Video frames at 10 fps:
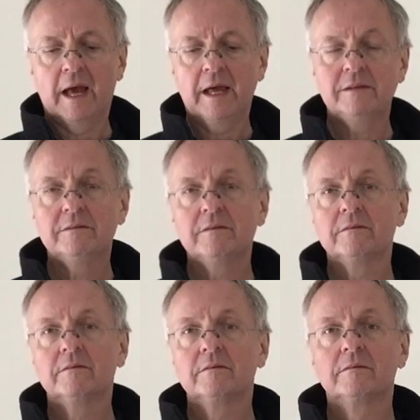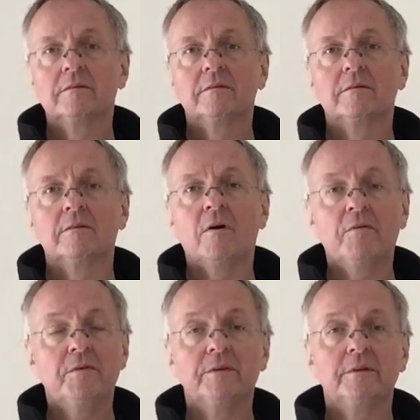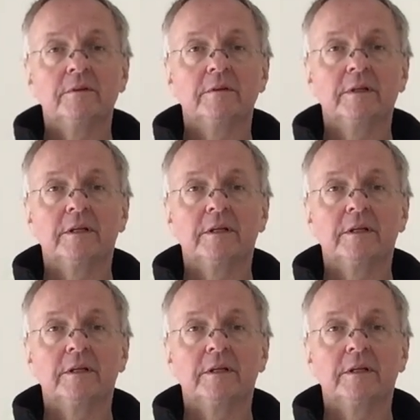And often